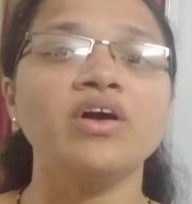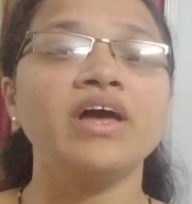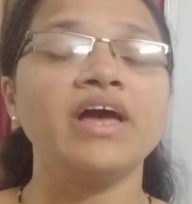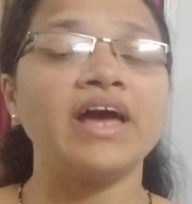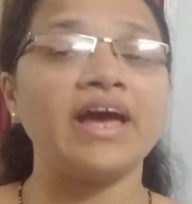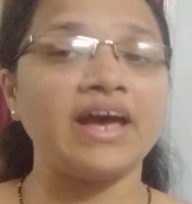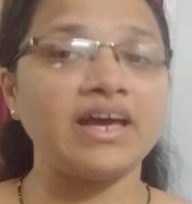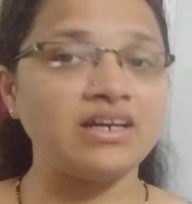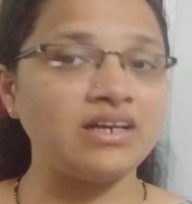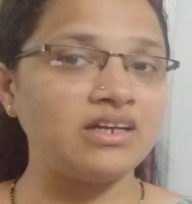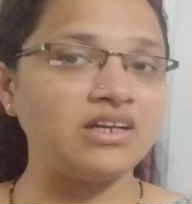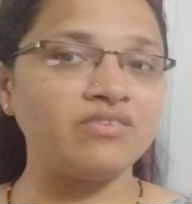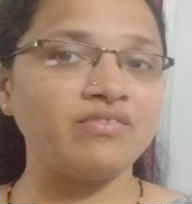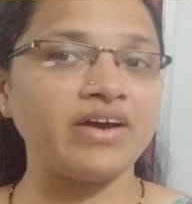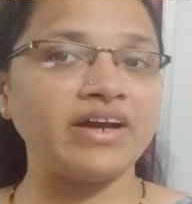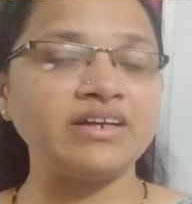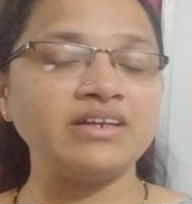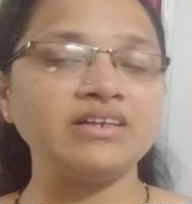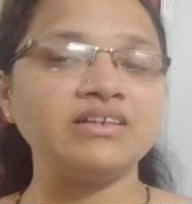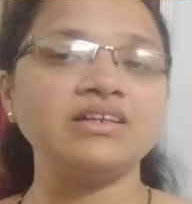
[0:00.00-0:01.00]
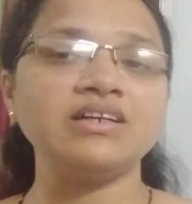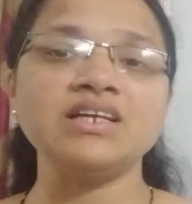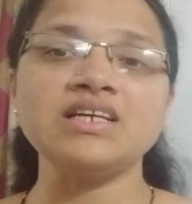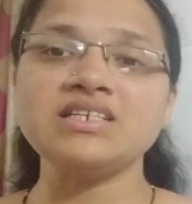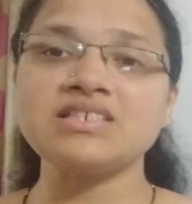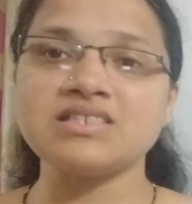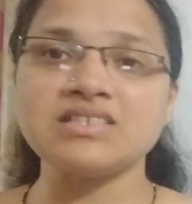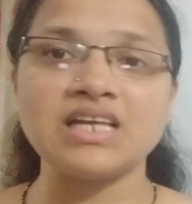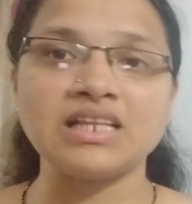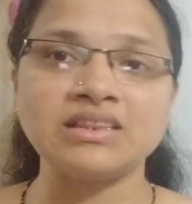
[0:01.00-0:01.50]
Additive identity
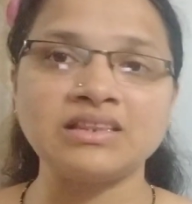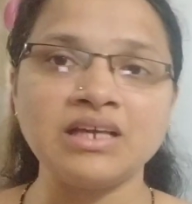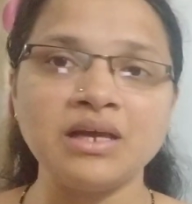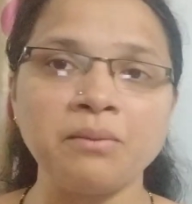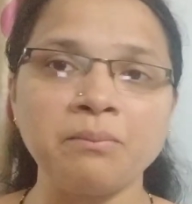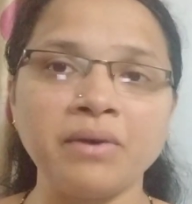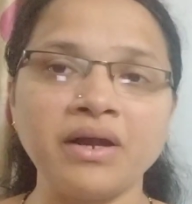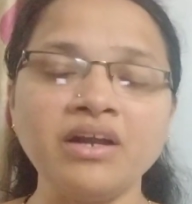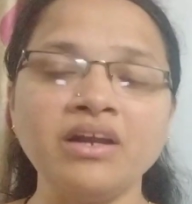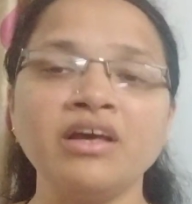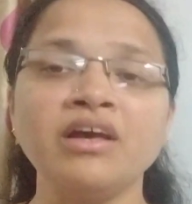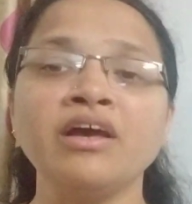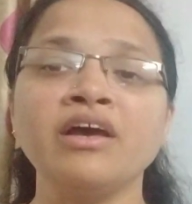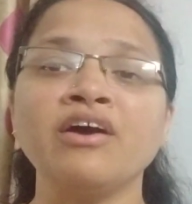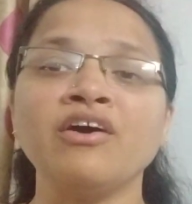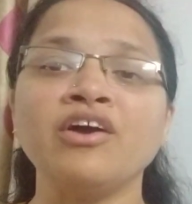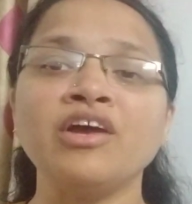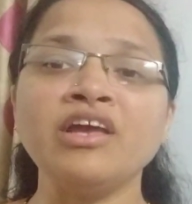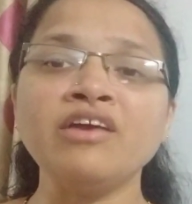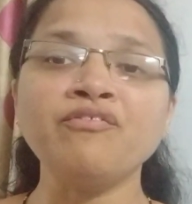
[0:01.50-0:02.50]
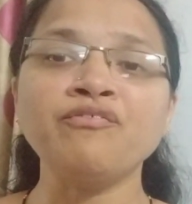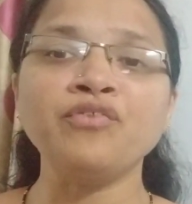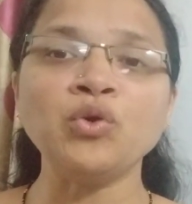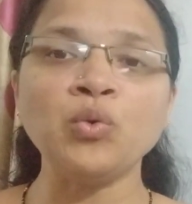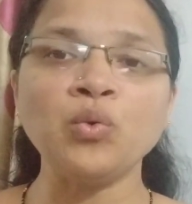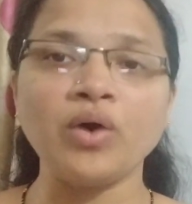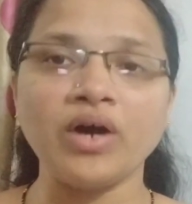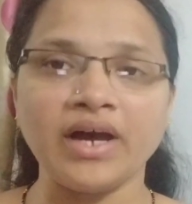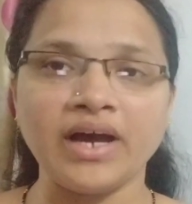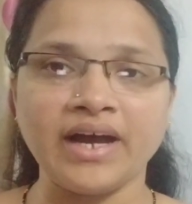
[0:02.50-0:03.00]
is nothing but if you
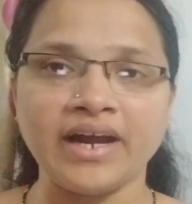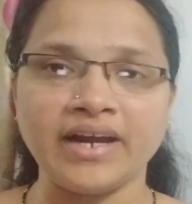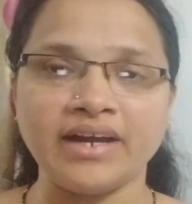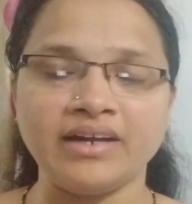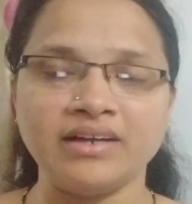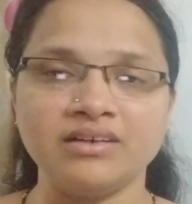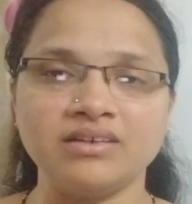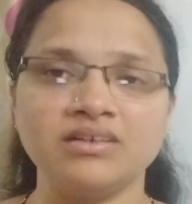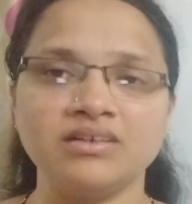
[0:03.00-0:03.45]
add